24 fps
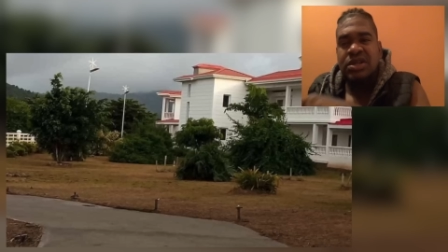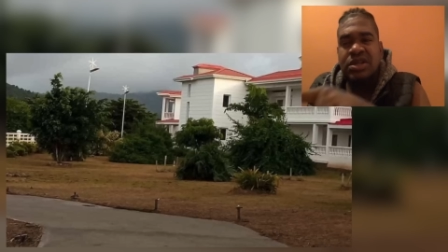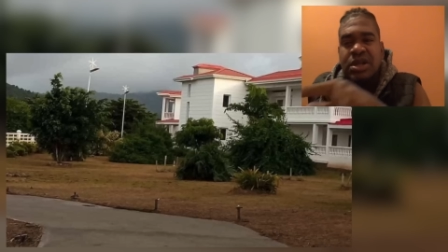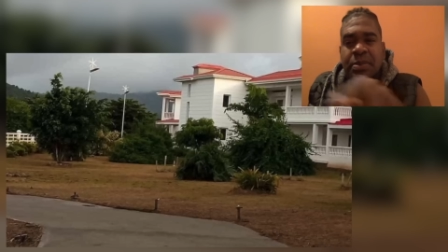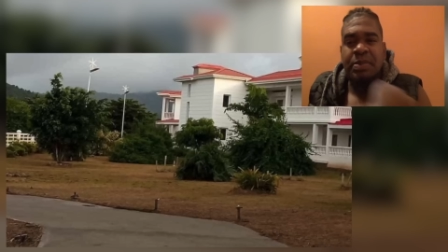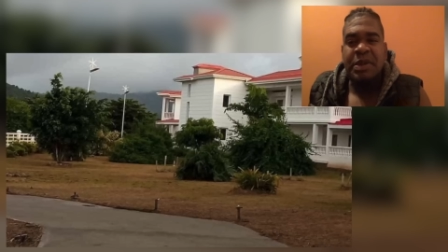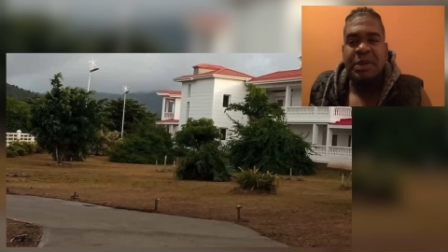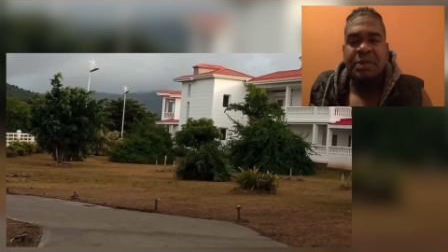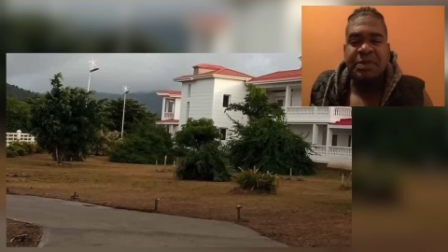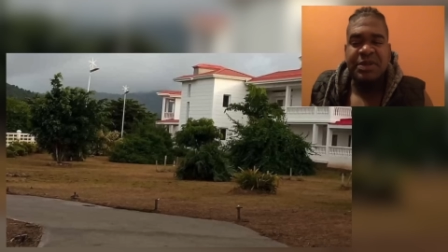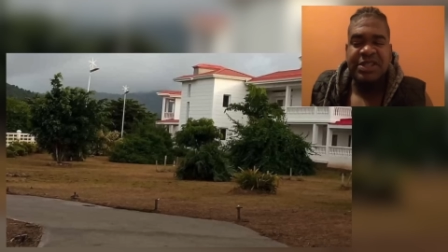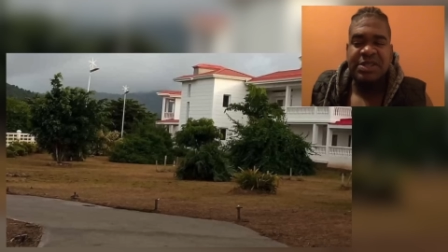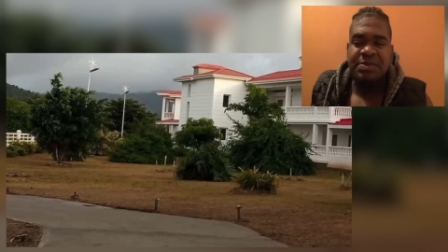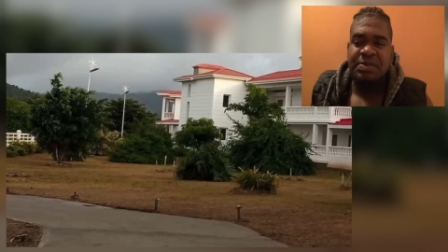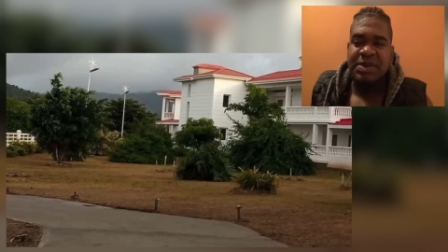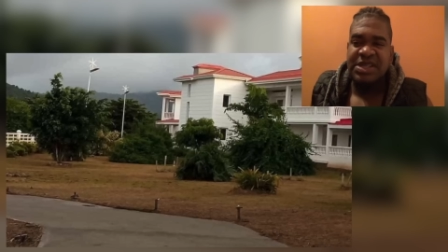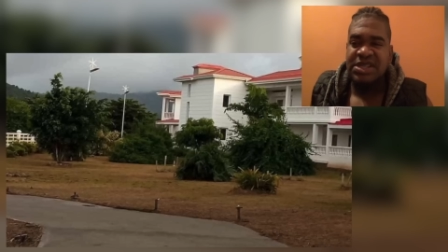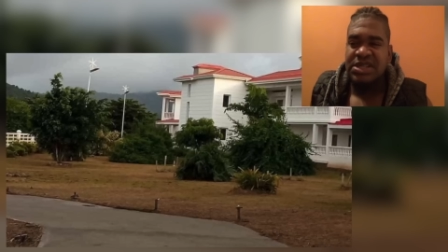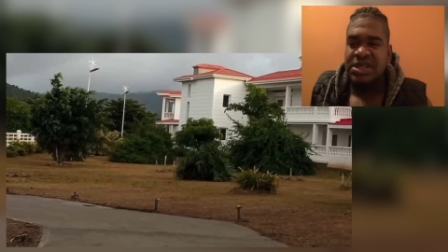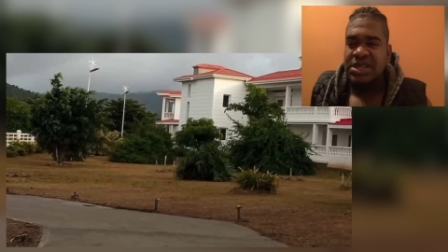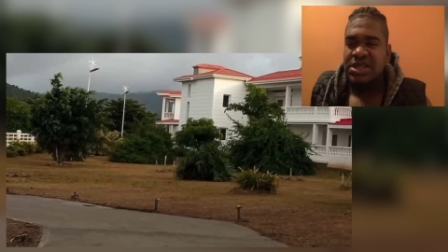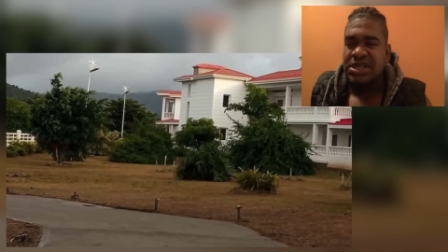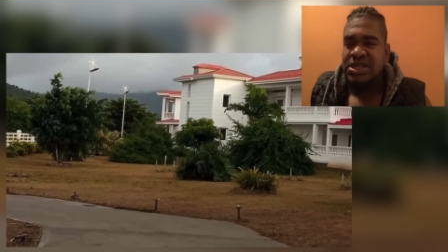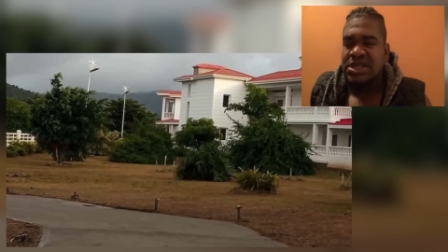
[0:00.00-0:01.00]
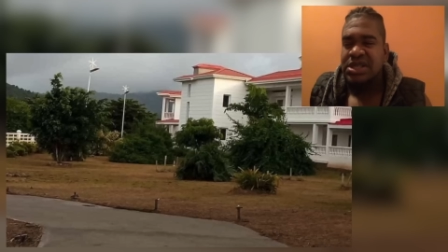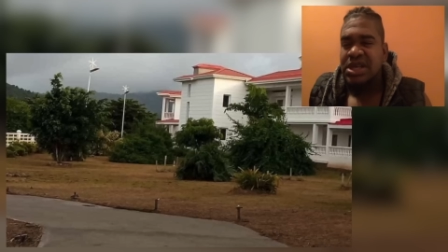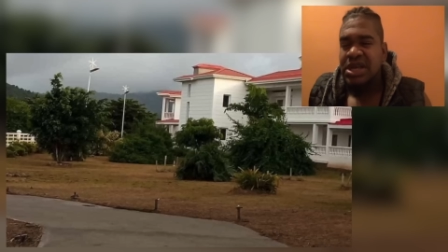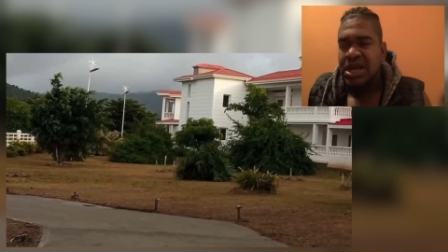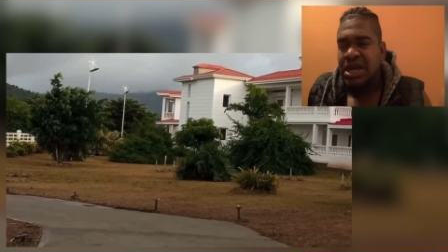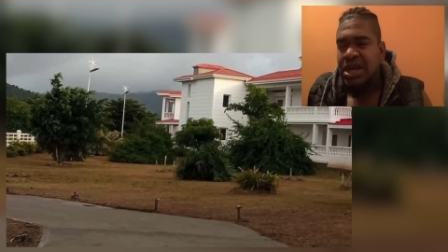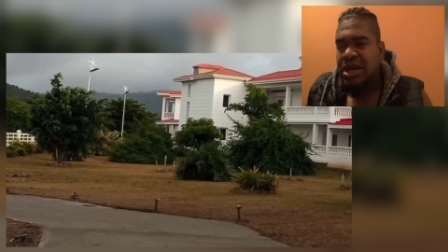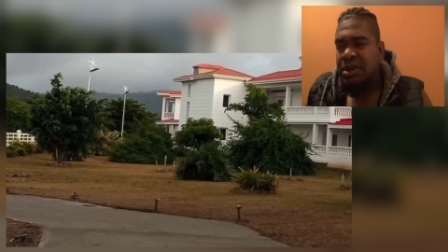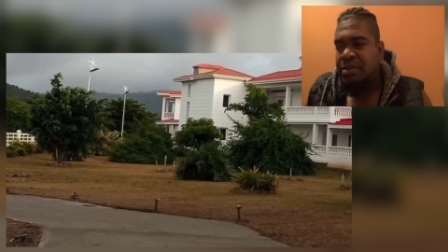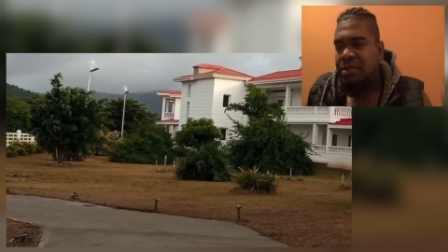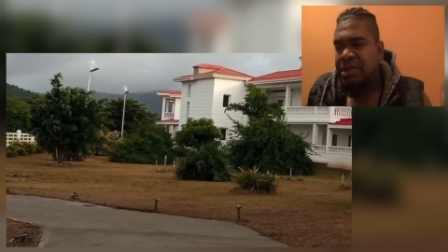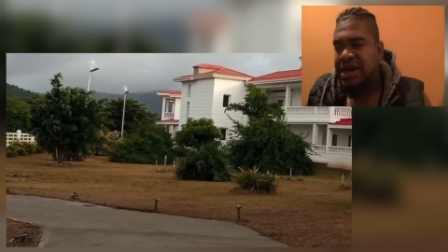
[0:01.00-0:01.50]
not the people's business.
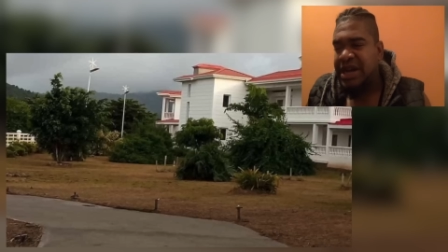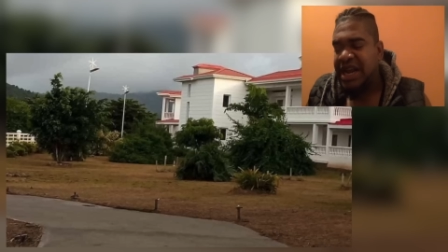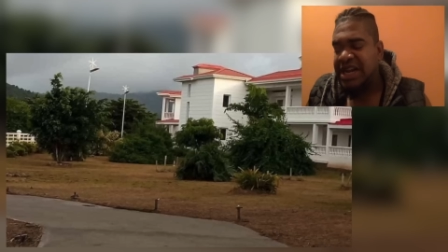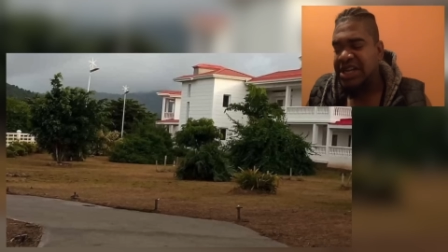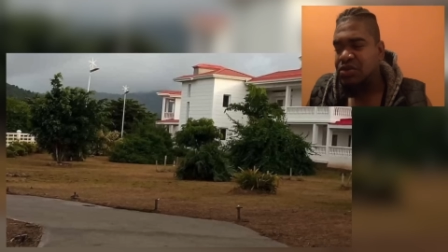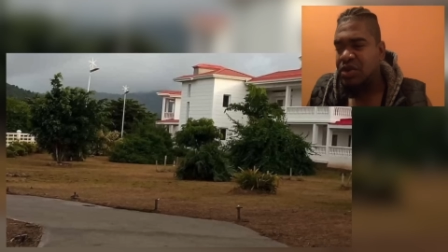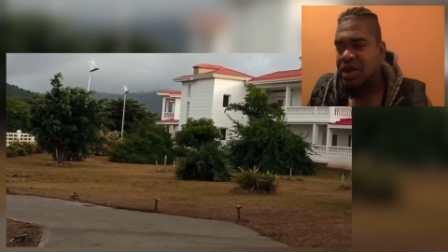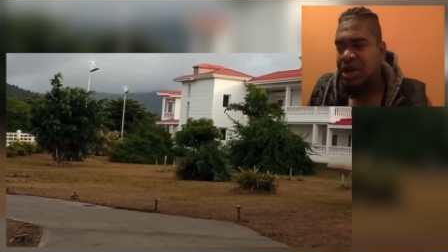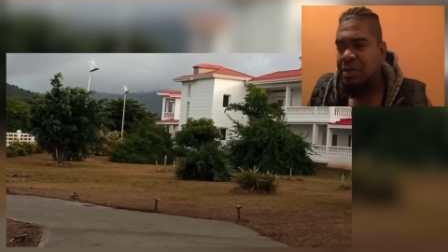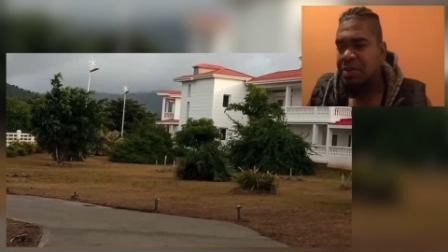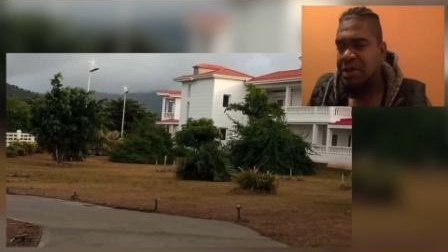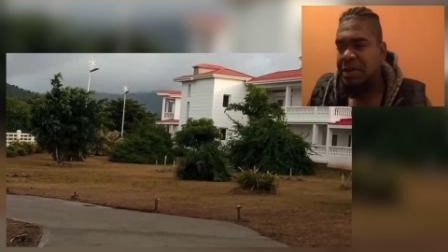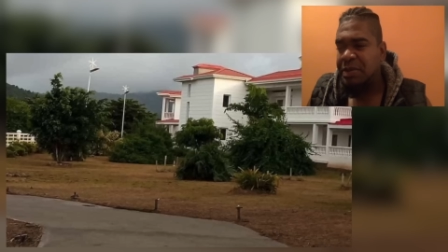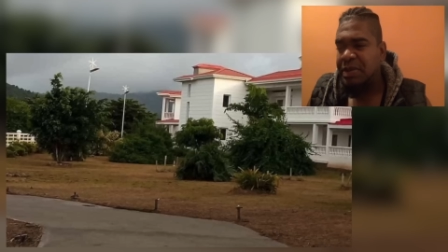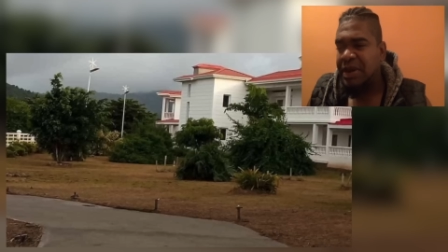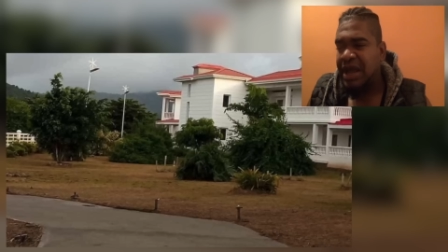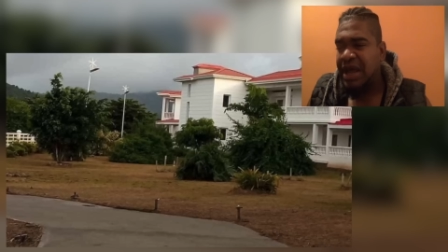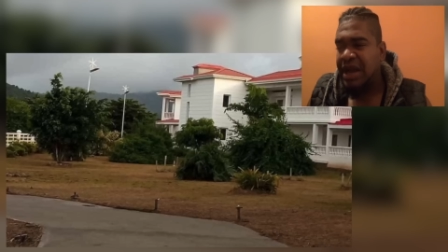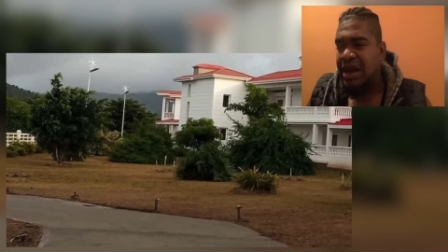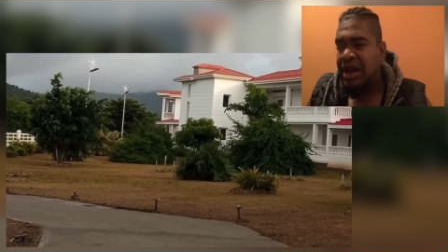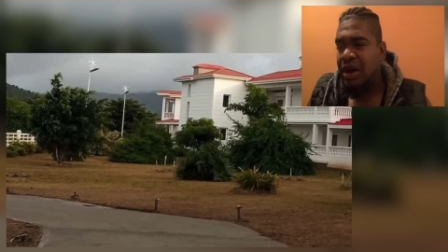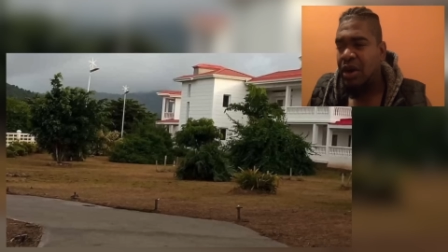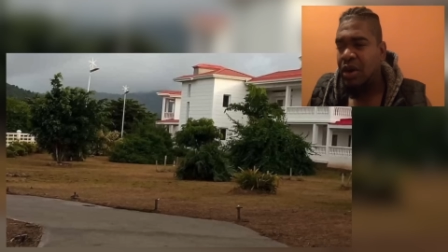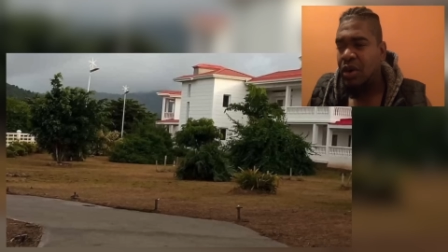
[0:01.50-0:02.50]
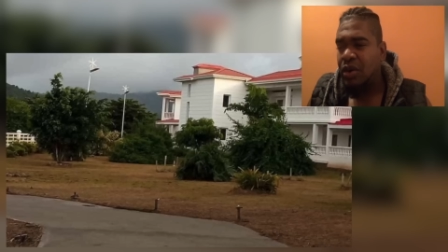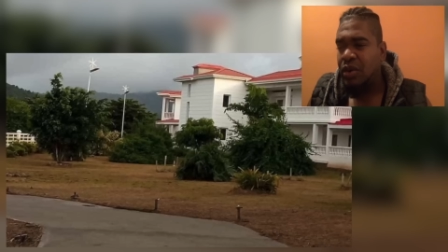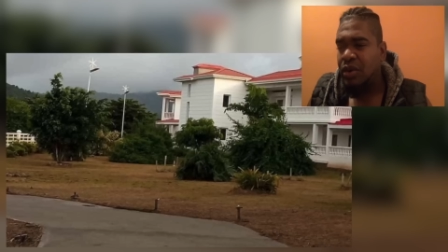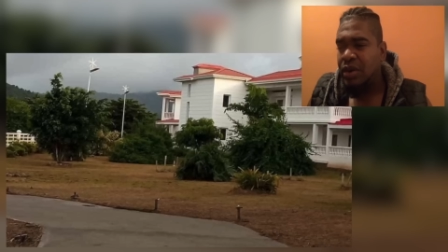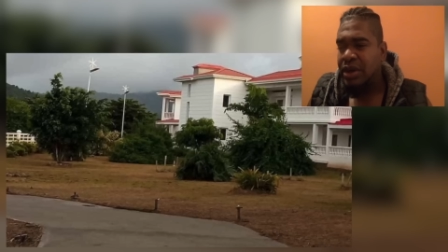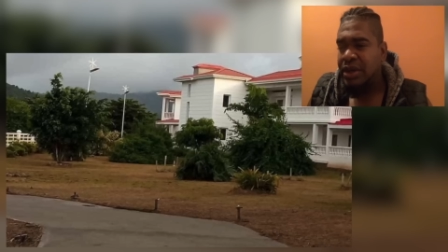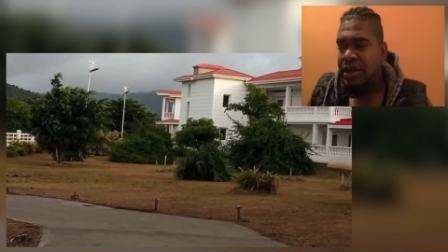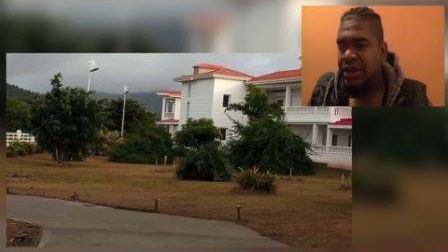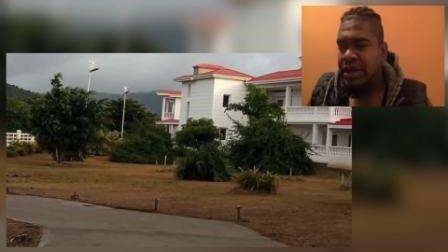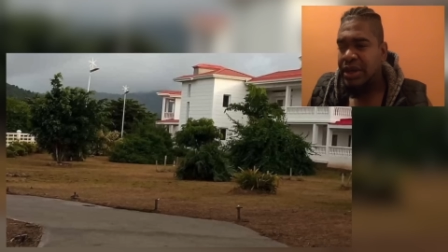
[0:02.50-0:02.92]
But that is what the people allow.